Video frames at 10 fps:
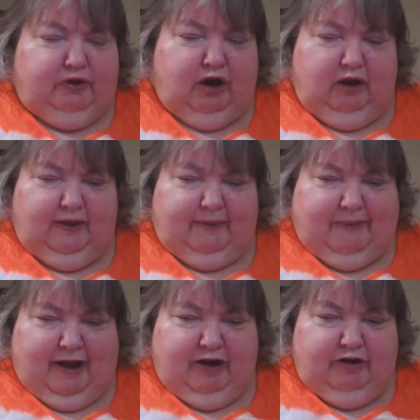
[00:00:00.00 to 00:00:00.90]
garlic
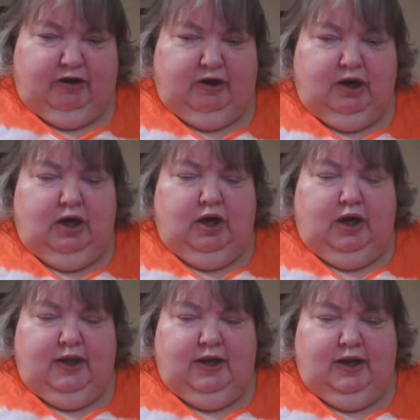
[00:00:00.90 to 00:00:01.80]
powder
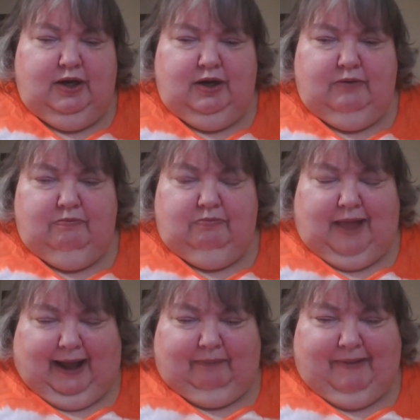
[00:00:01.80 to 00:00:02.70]
and
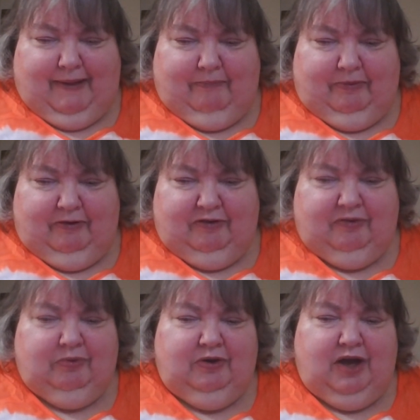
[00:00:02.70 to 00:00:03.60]
black pepper is
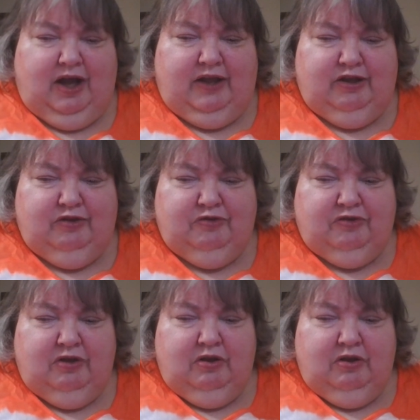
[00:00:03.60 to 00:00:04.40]
what I use.